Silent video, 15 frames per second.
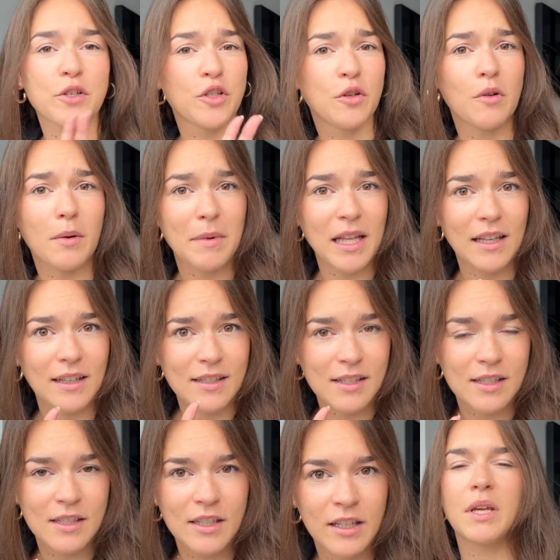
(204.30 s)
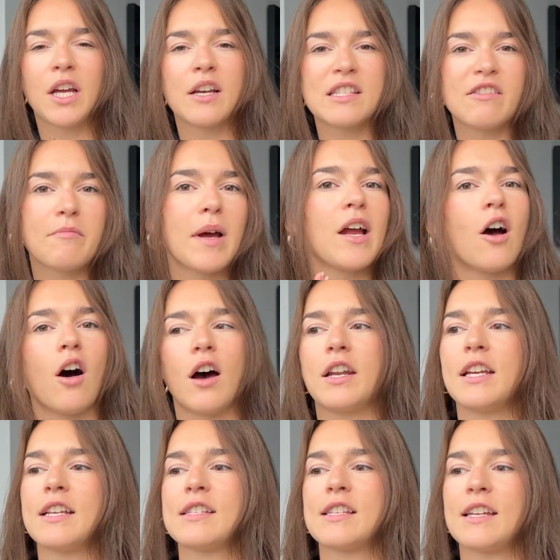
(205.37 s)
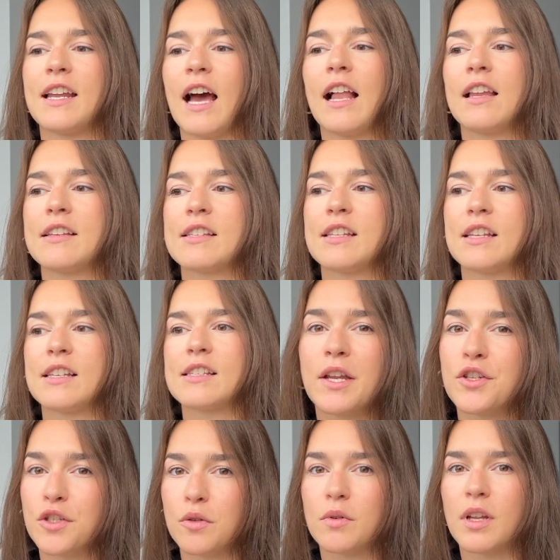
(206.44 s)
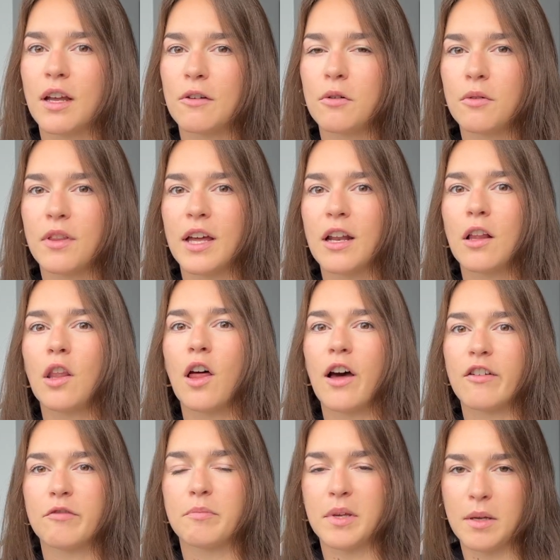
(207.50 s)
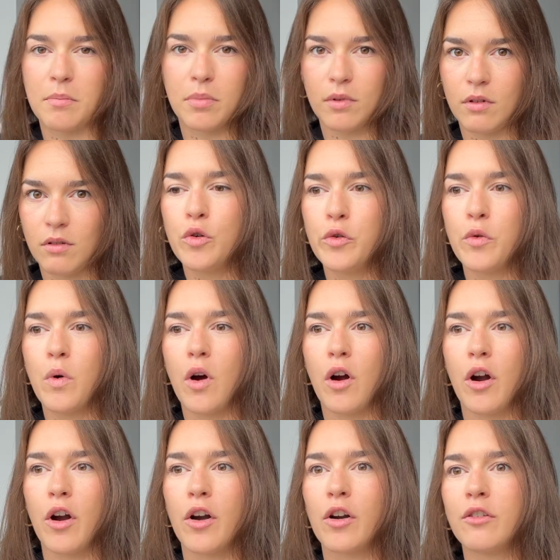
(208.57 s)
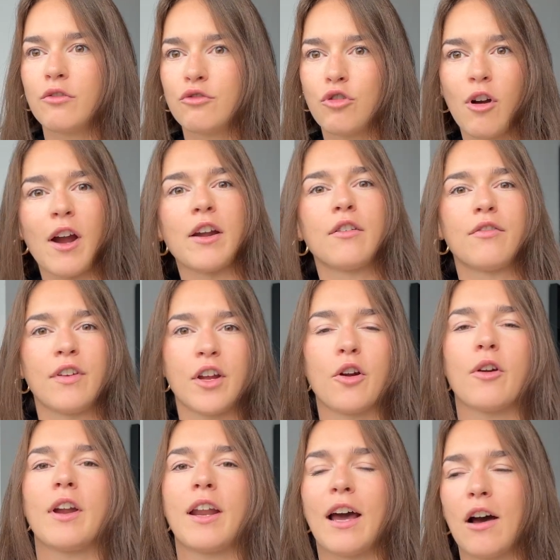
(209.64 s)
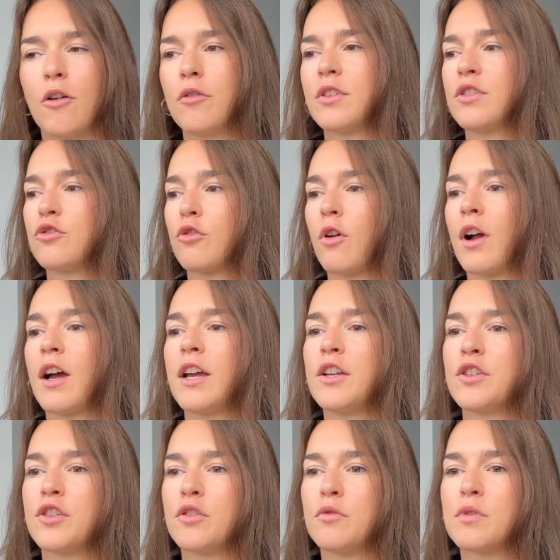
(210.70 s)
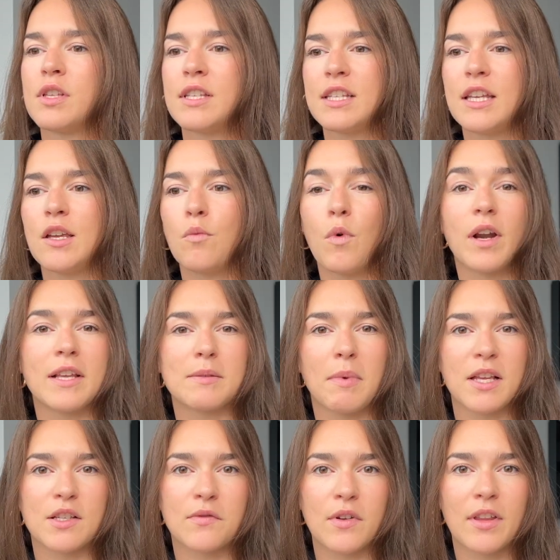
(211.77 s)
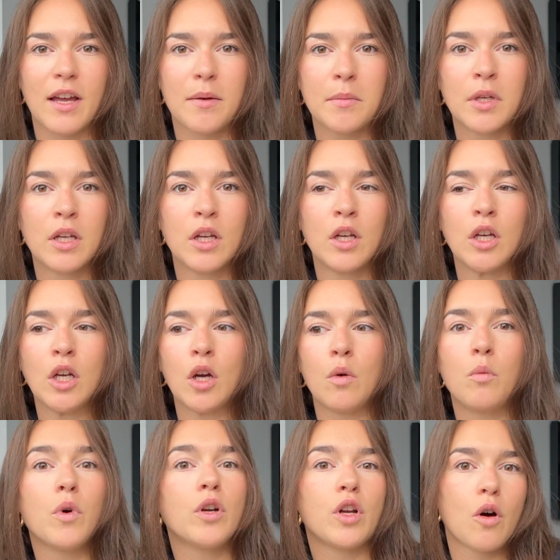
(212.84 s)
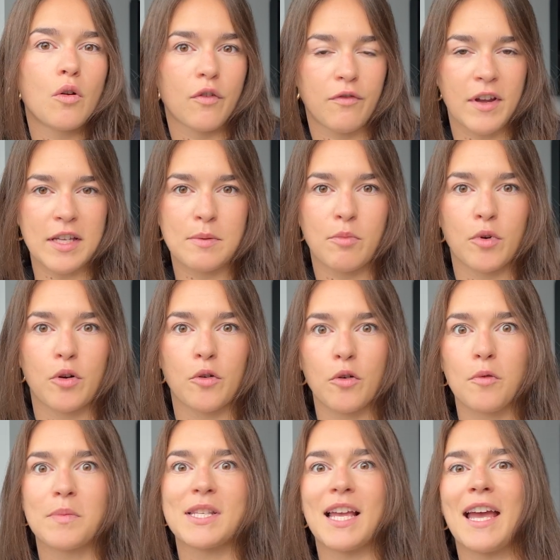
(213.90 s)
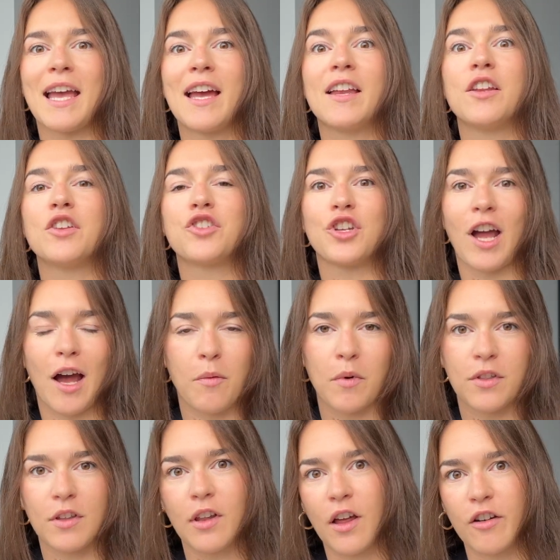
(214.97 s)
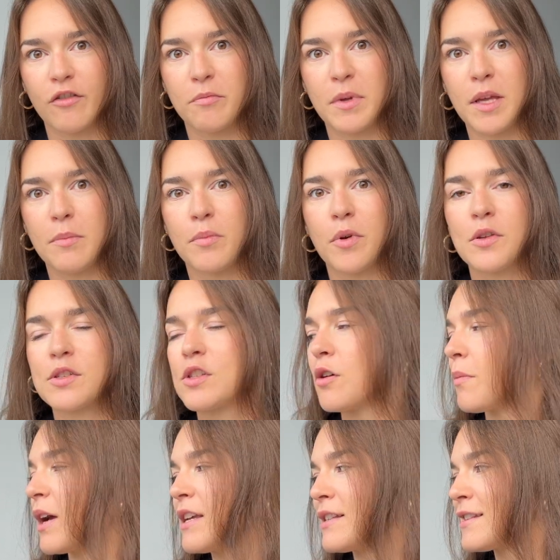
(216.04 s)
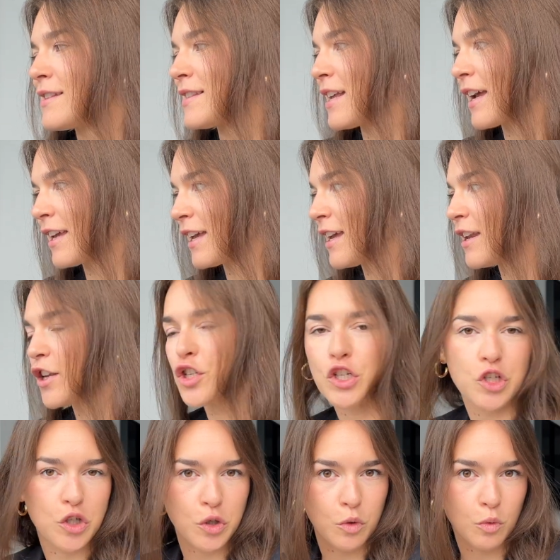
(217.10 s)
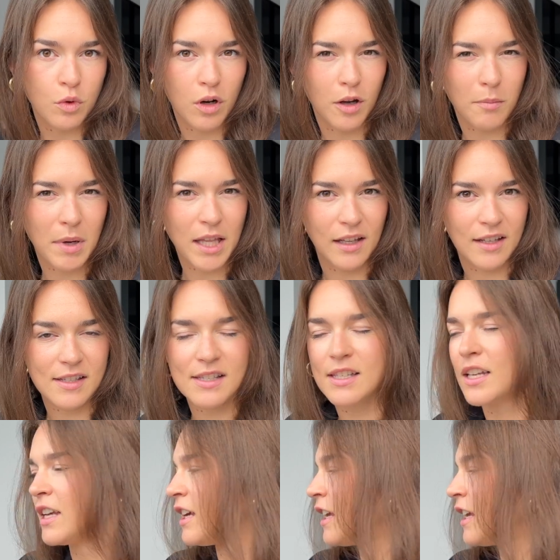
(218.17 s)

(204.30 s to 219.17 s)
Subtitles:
2 on my list, because of my audience analysis, I do know that a lot of people who are trying to figure it out, trying to see what is best for them, would go to Facebook groups and chat with a lot of people. So my second to do on my list